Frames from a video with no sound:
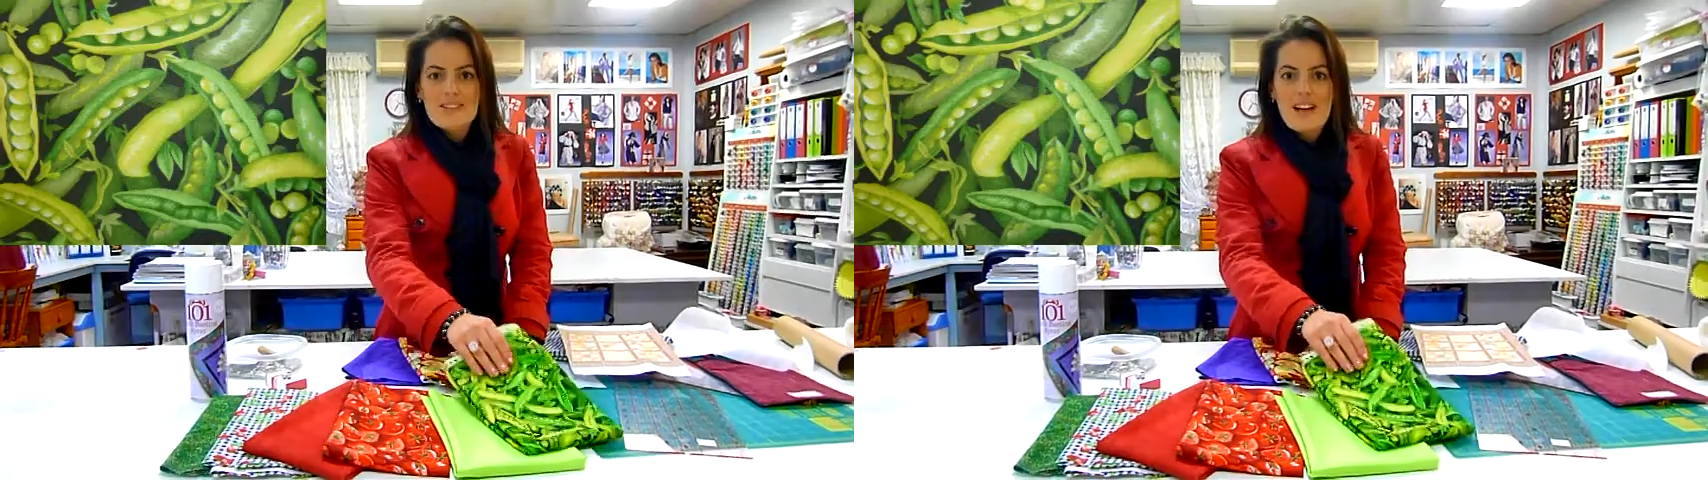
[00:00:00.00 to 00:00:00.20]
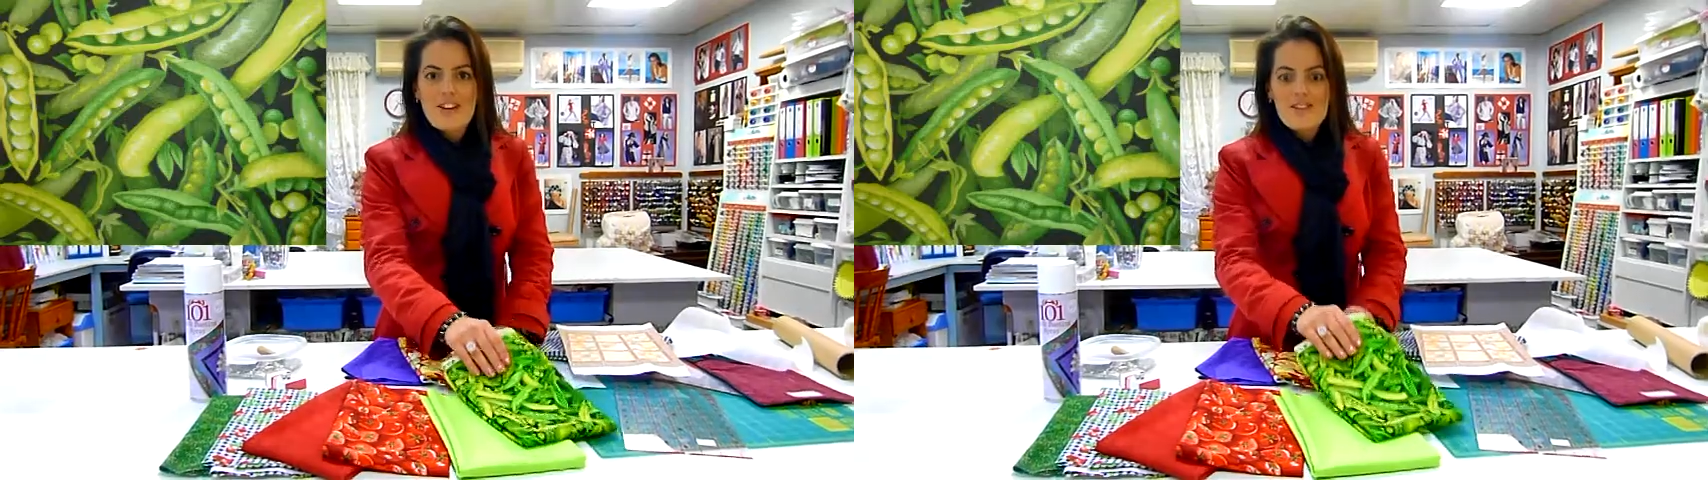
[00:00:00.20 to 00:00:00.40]

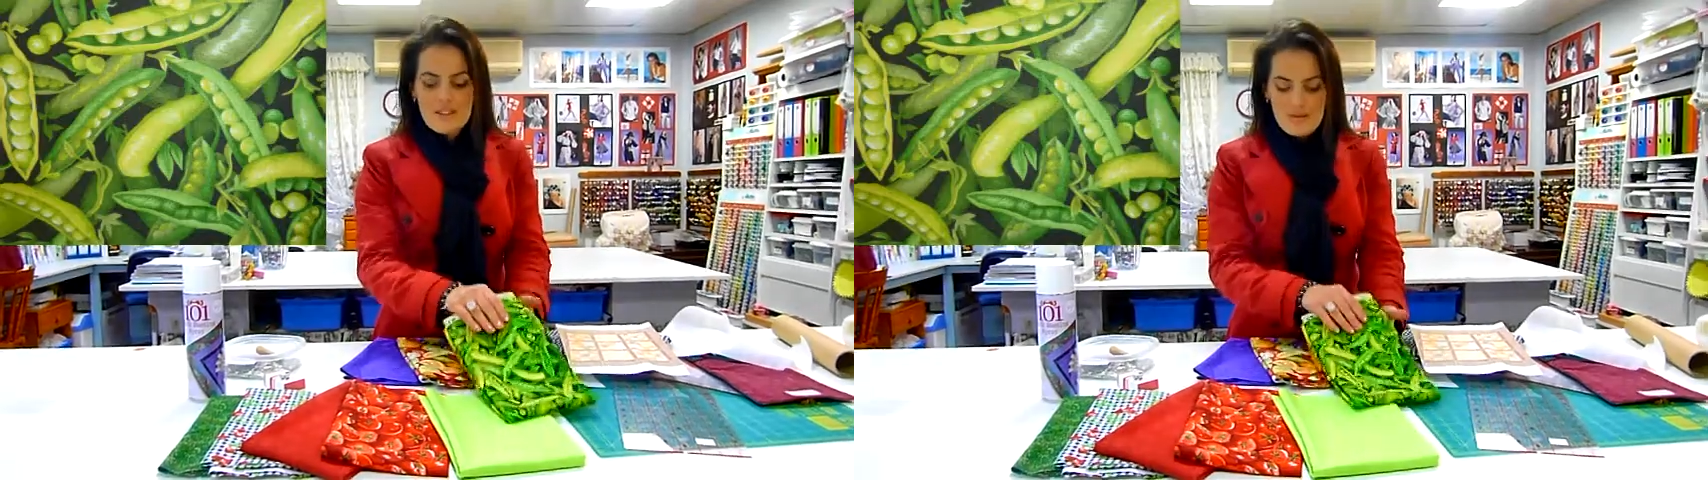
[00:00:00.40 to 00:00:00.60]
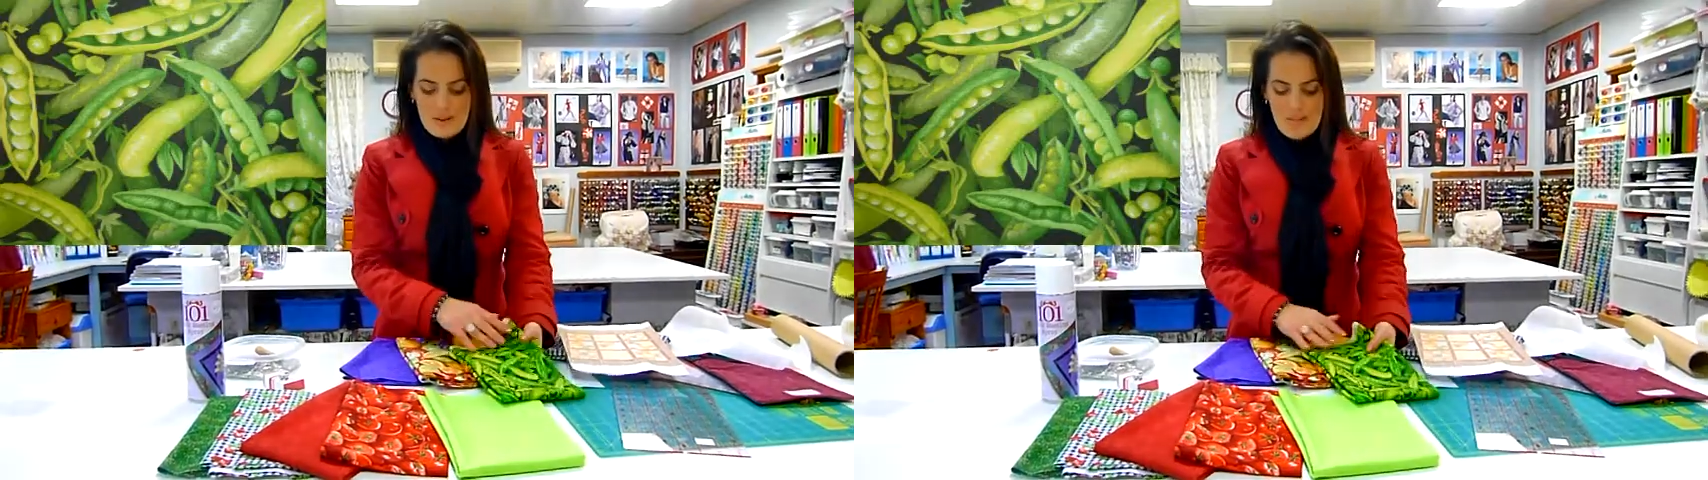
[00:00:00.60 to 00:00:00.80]
that goes
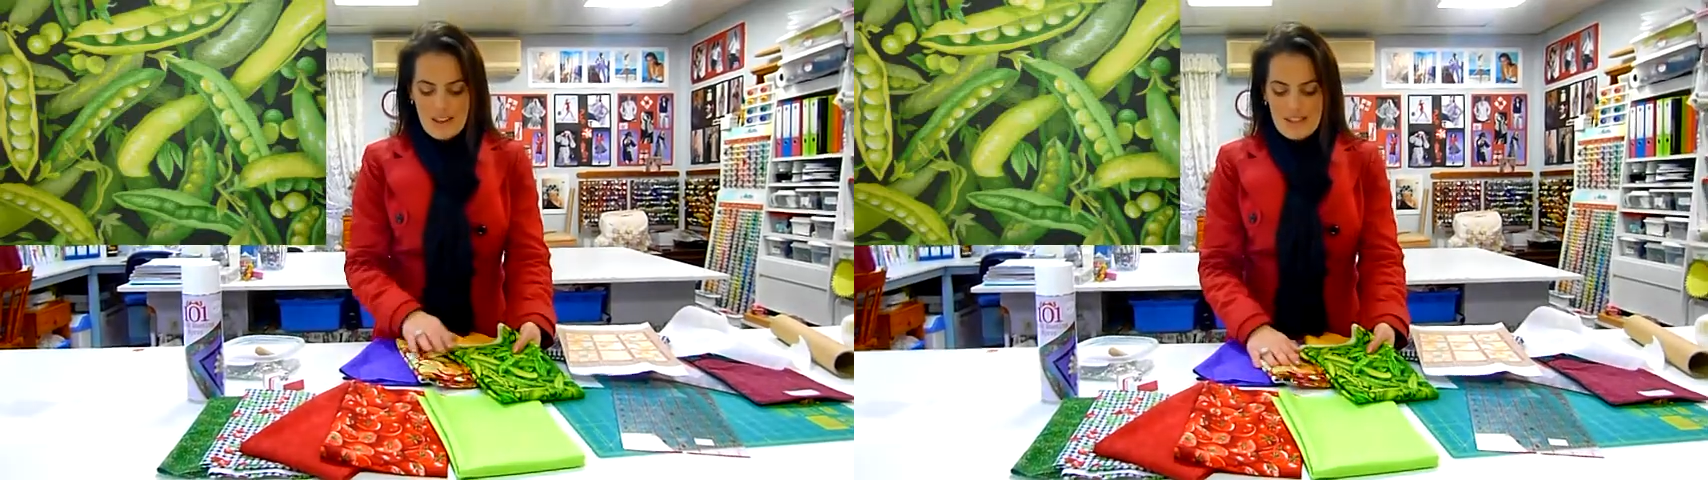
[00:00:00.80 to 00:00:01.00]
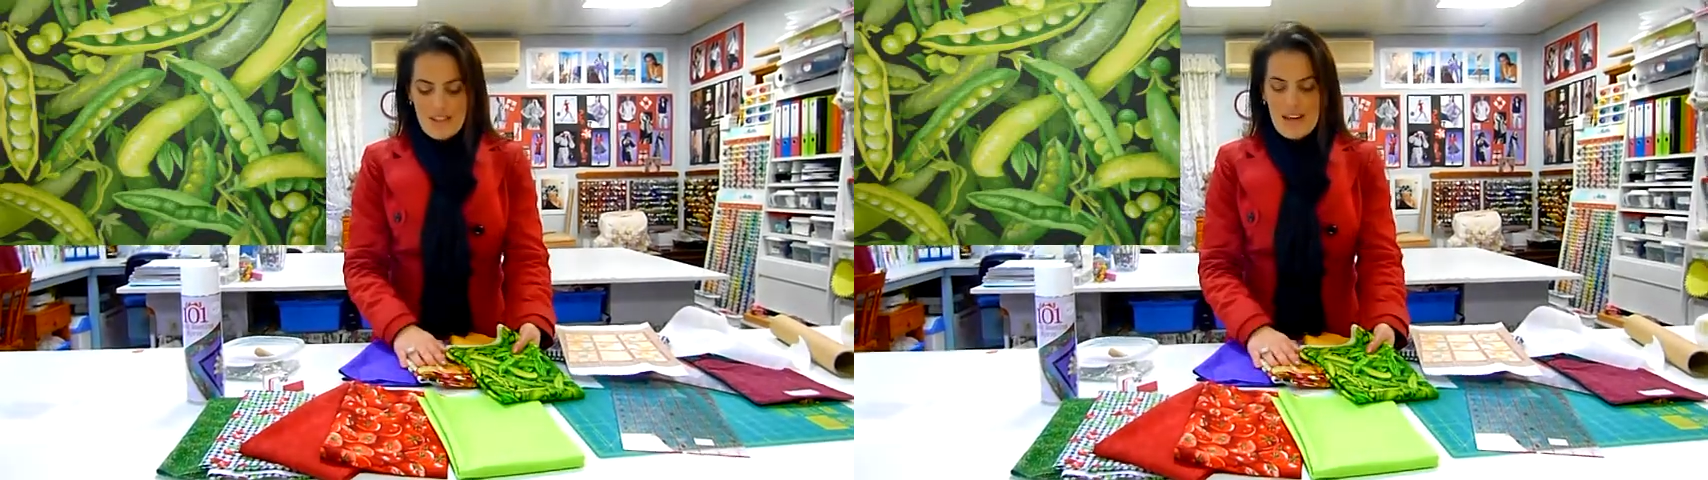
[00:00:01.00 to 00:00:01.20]
in with my
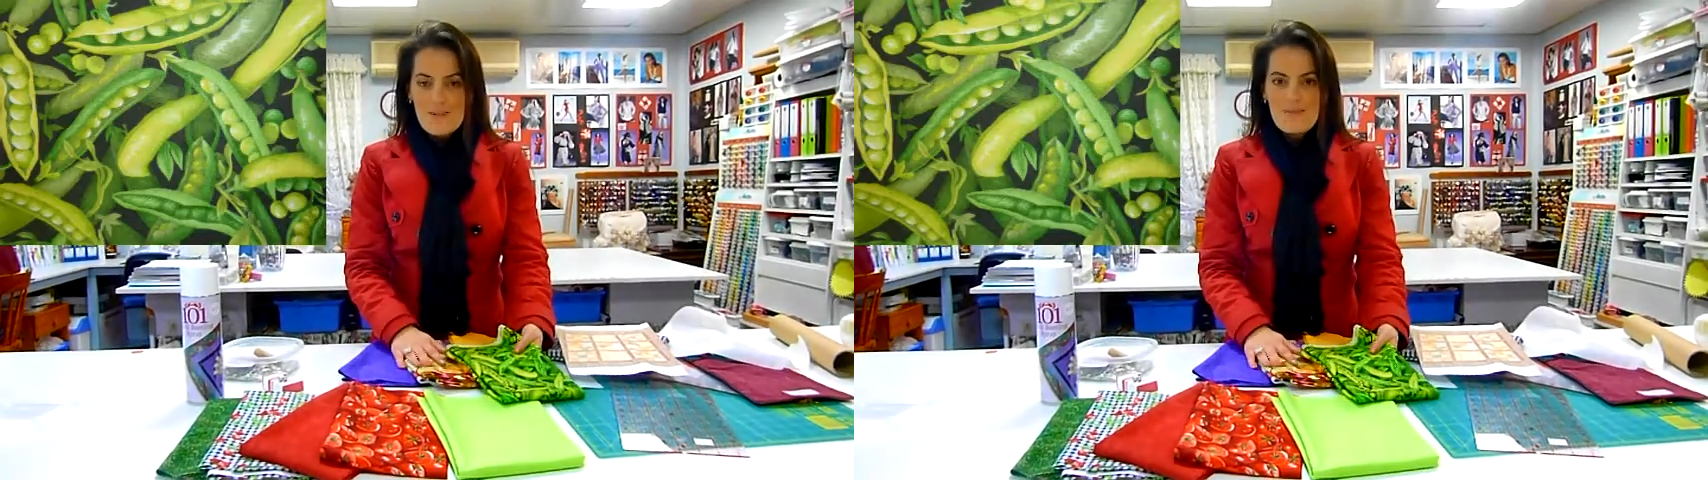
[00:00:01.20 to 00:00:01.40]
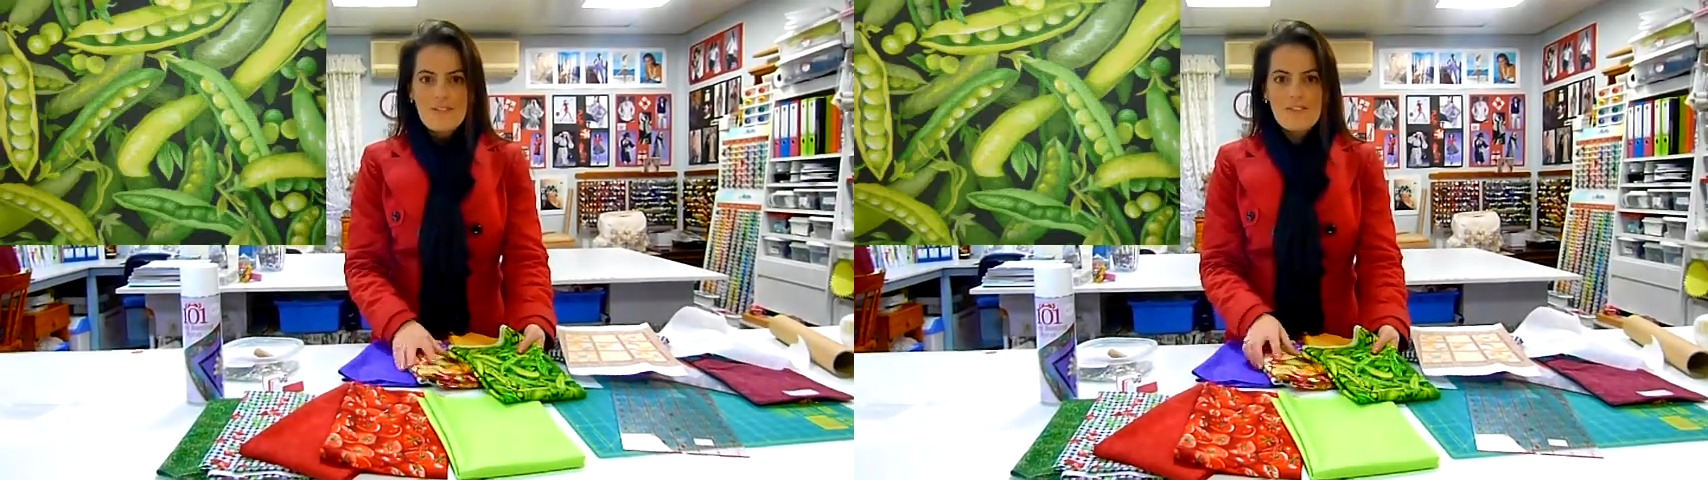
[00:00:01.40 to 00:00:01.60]

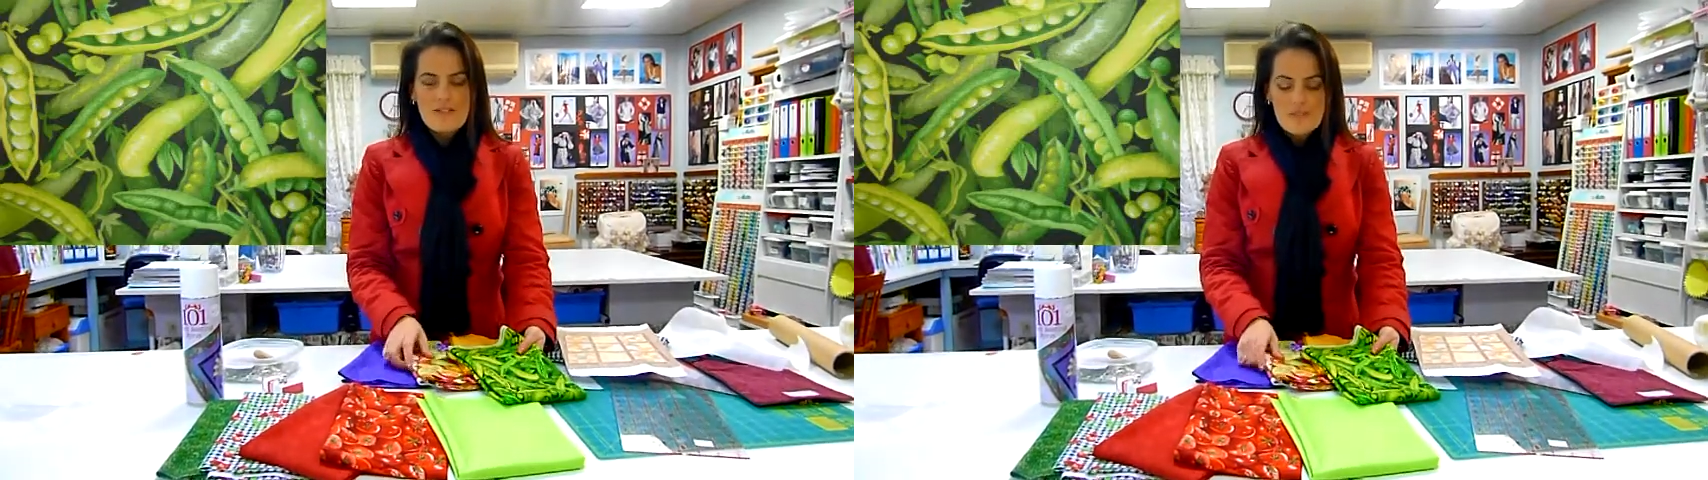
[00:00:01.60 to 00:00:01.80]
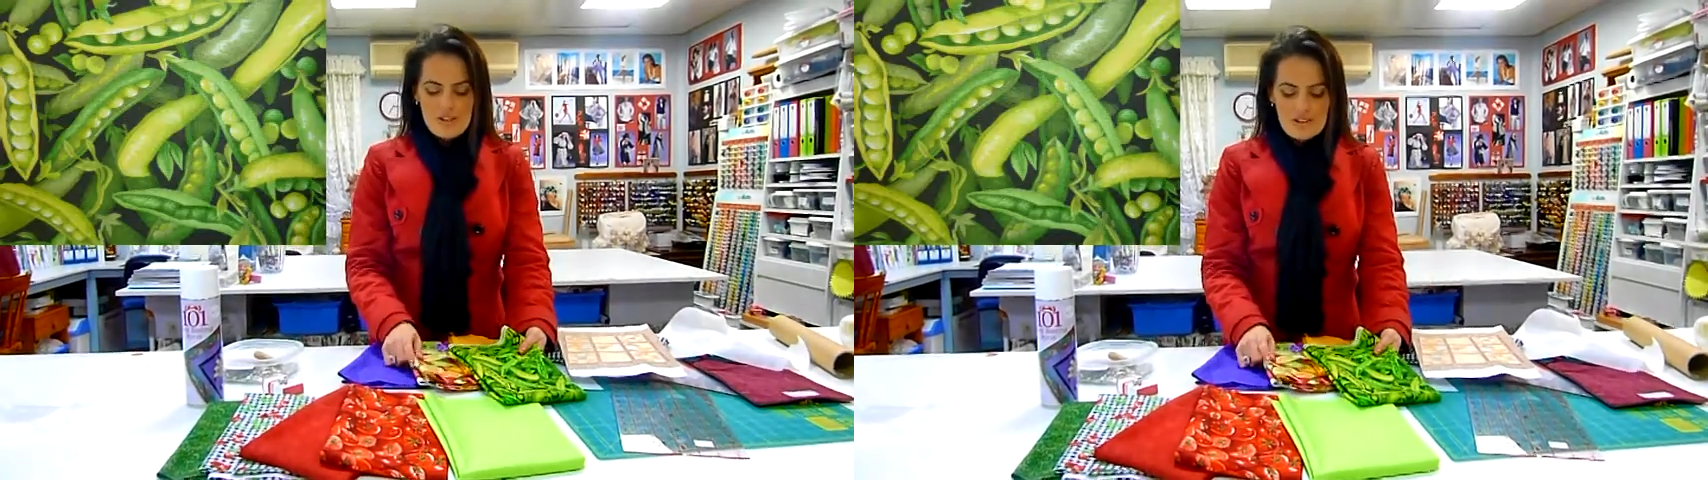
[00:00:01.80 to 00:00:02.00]
theme of the
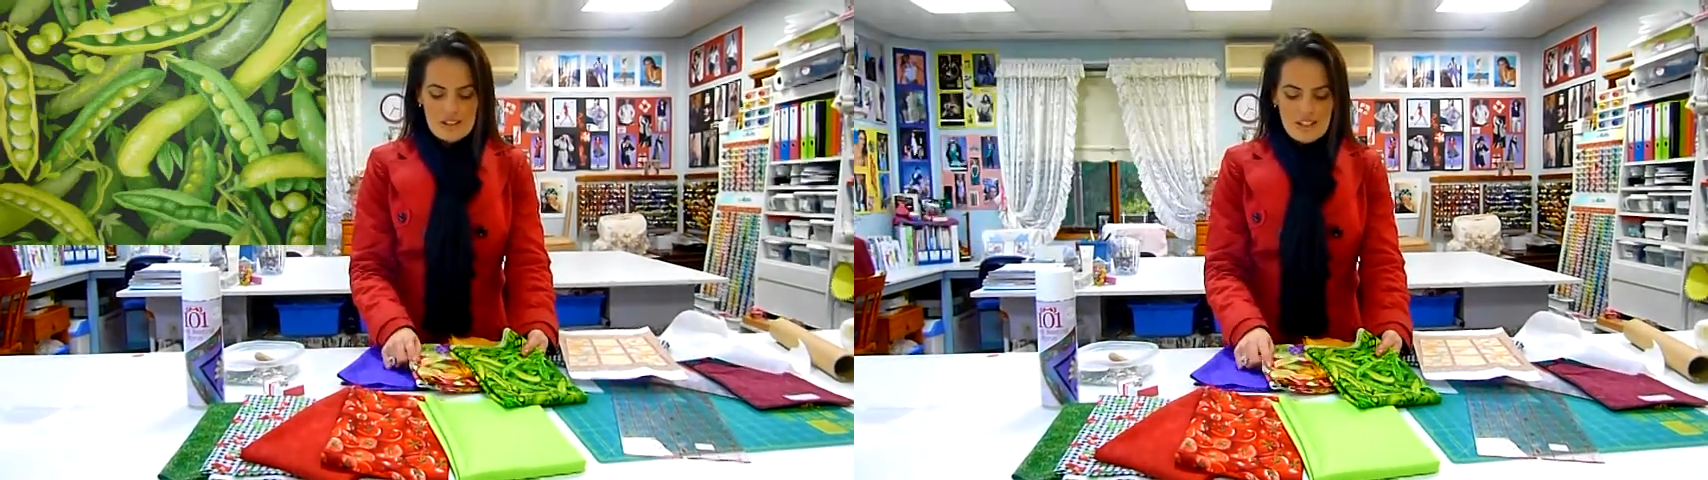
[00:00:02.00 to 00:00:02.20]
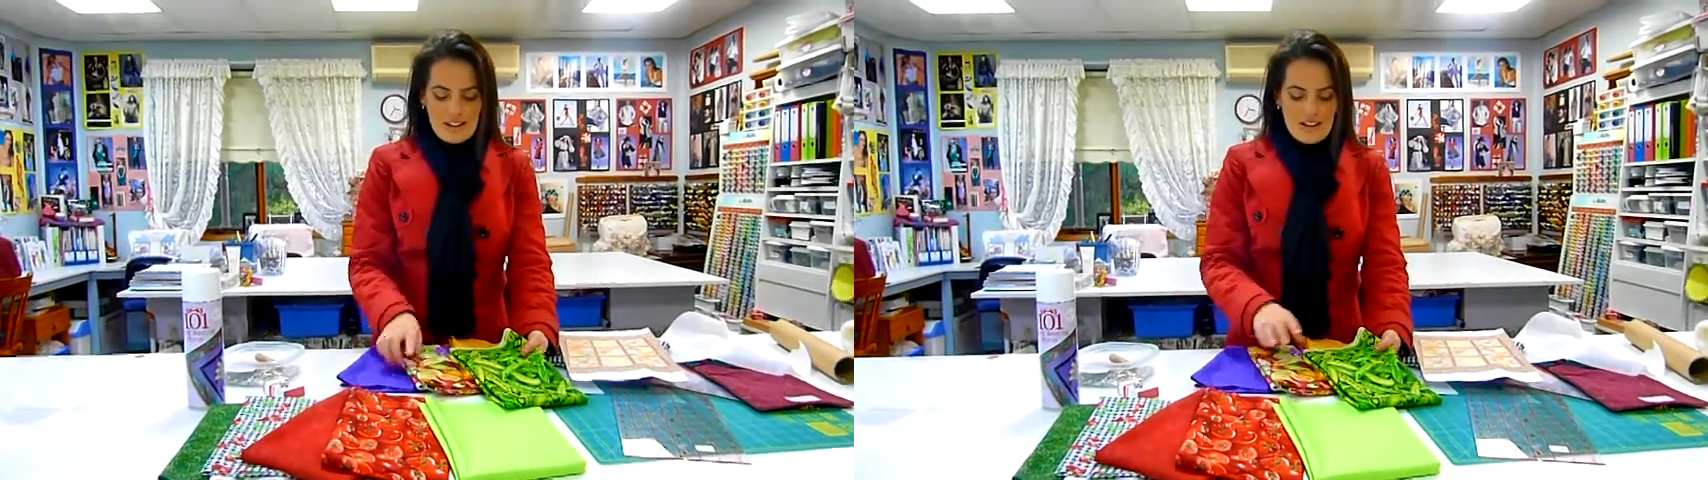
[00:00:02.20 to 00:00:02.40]
fruits